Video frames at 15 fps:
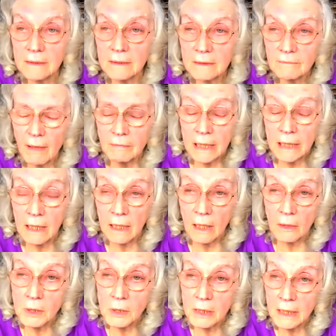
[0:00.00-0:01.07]
very
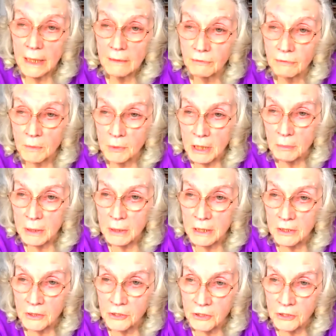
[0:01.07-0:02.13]
closely from
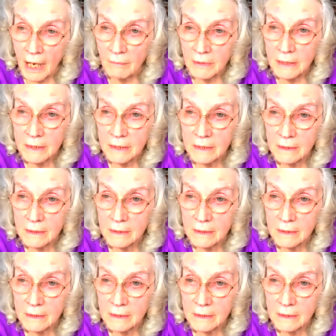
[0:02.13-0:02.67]
gypsies and travellers.